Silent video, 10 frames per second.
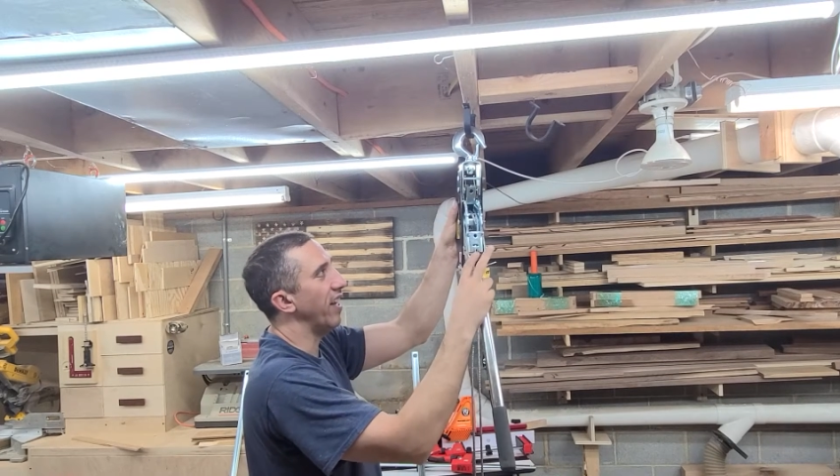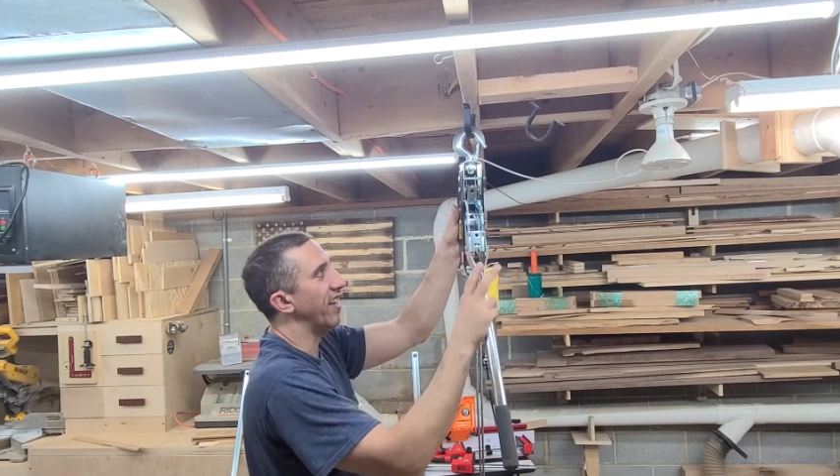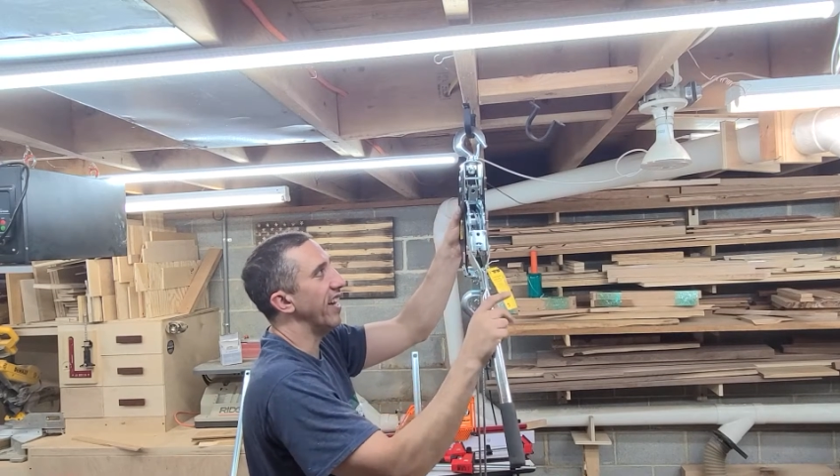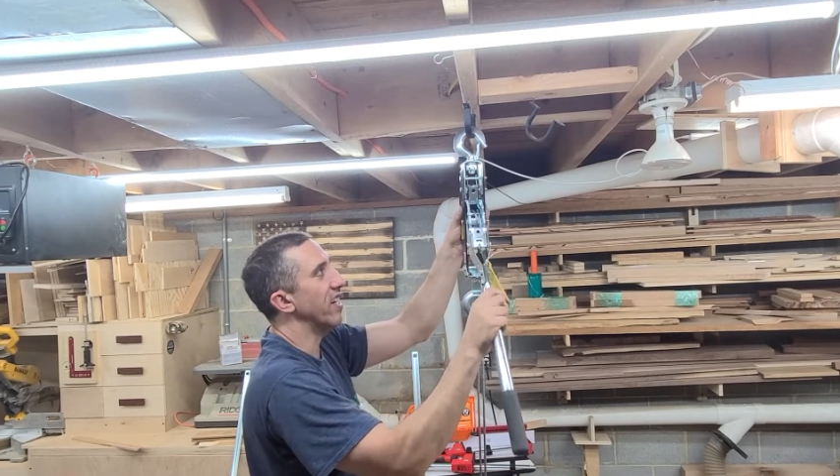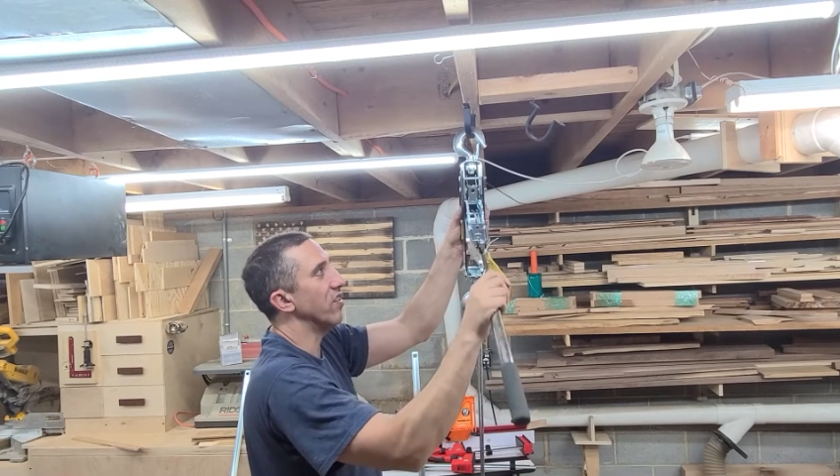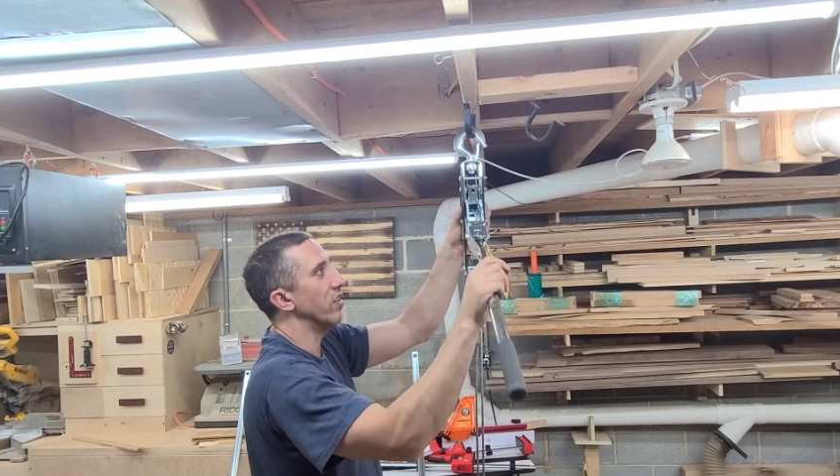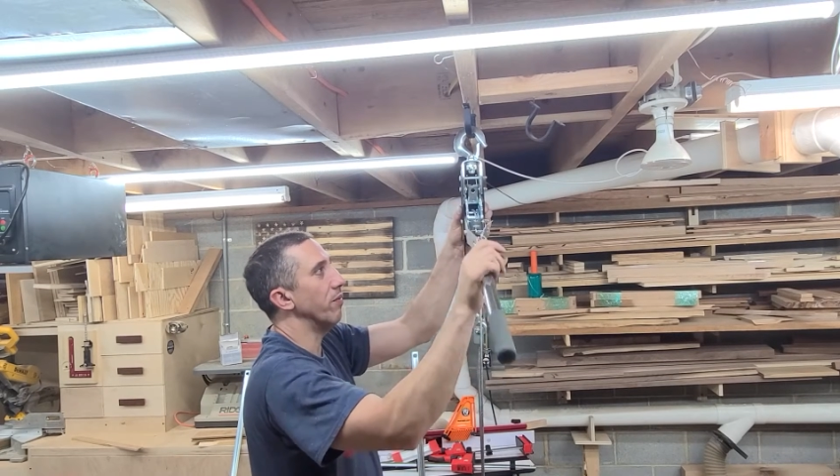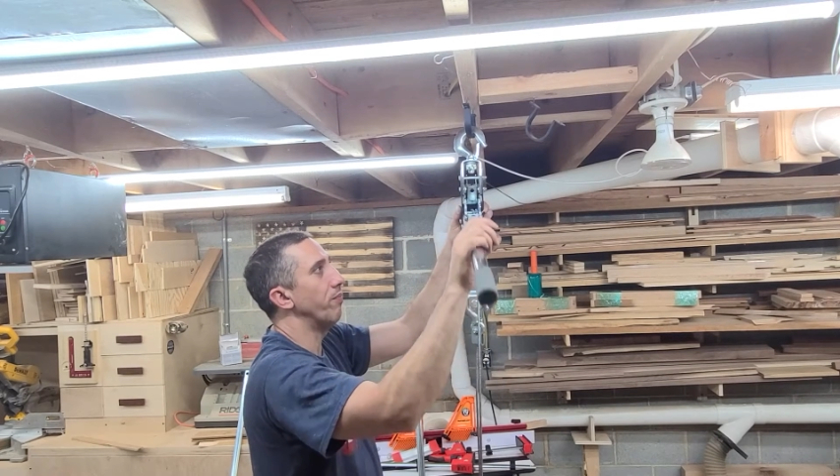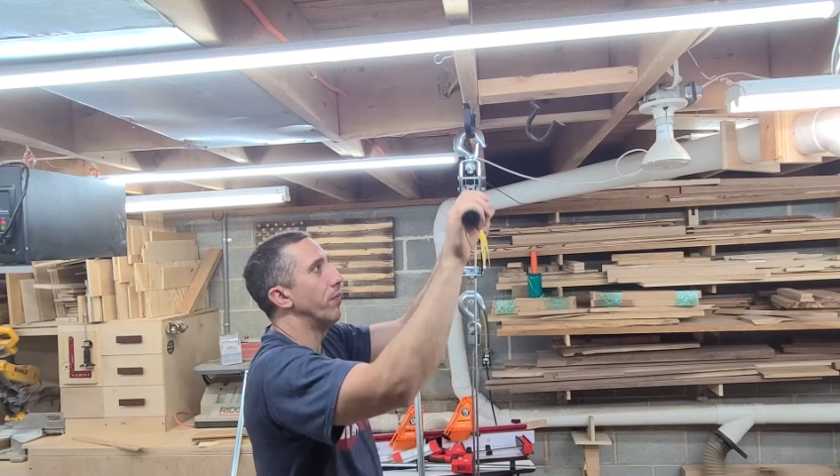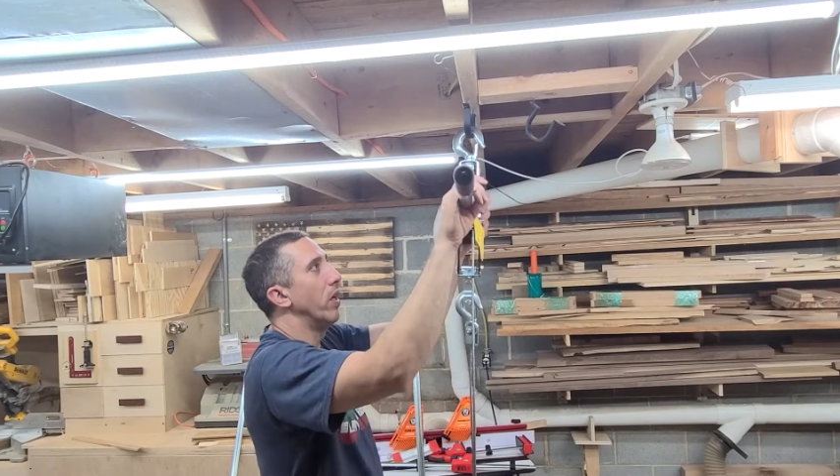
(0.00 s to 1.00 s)
engages it,
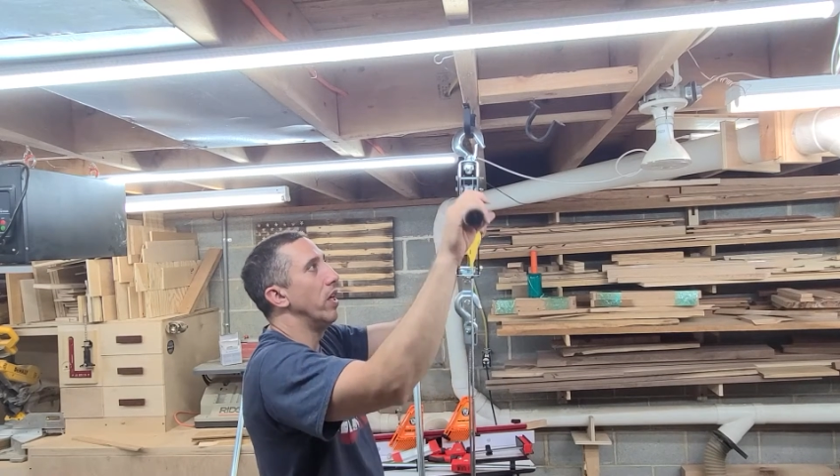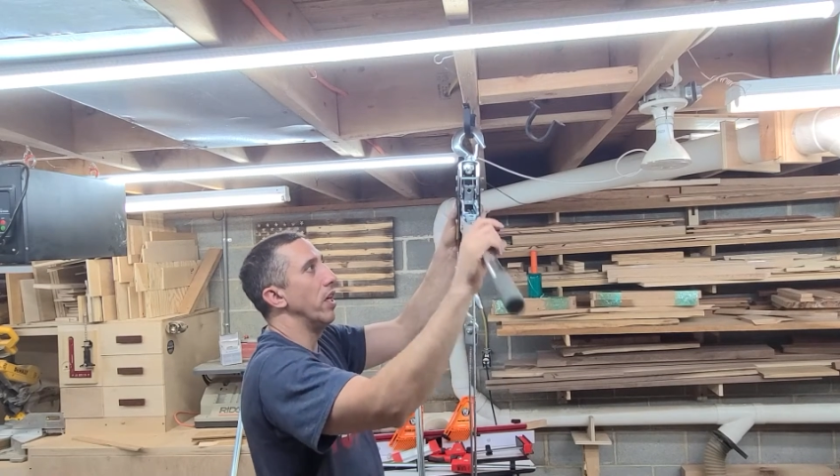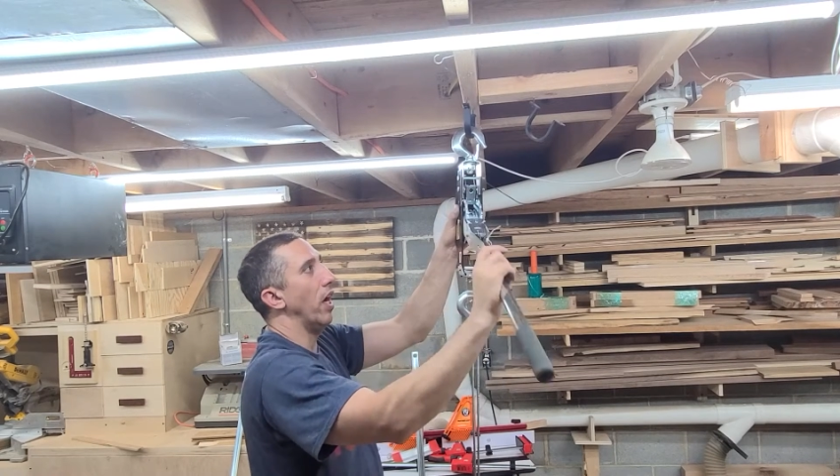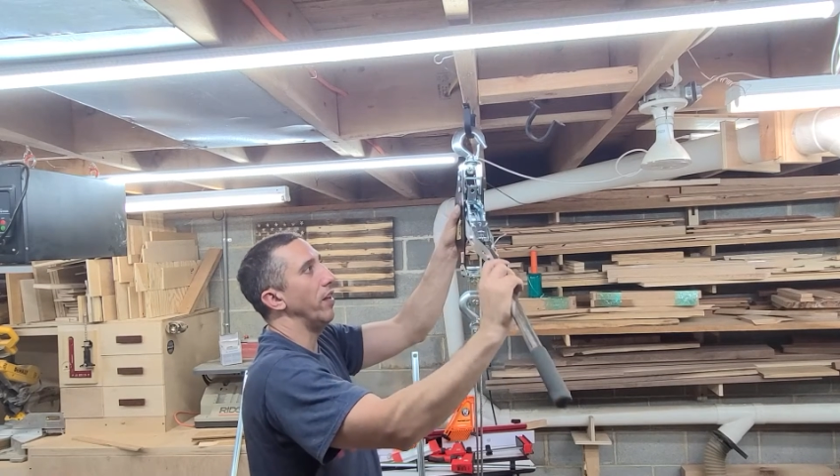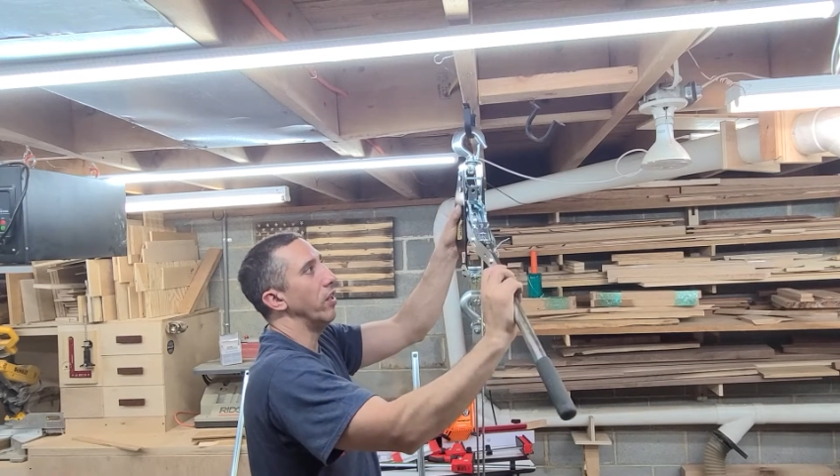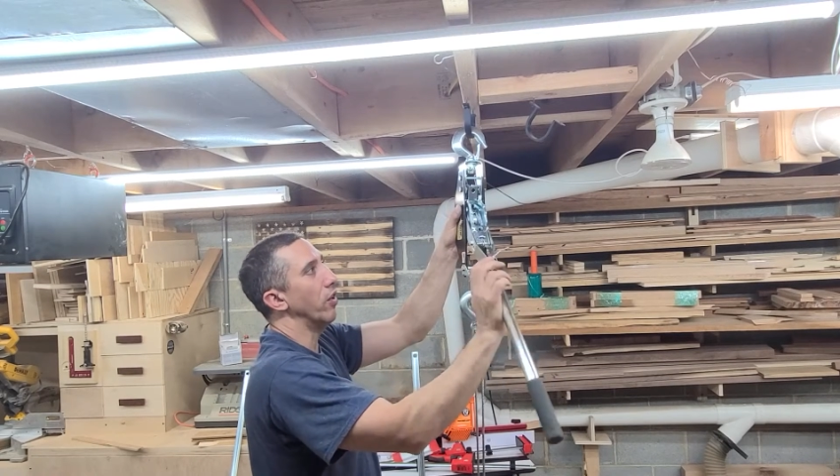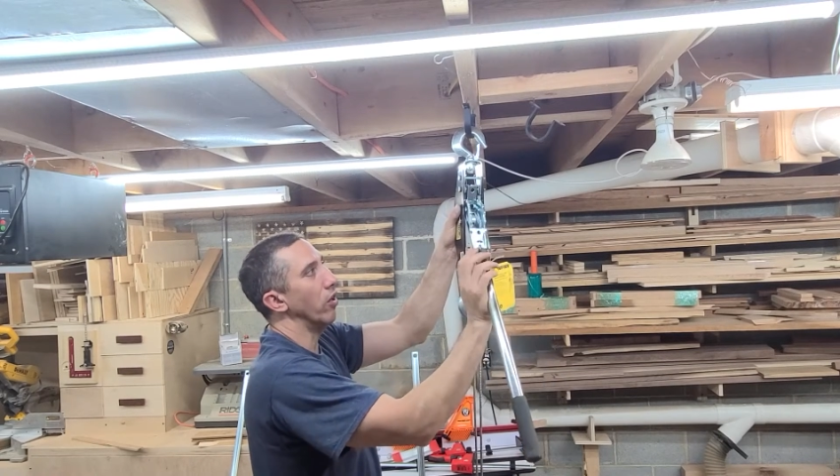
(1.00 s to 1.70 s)
and then you can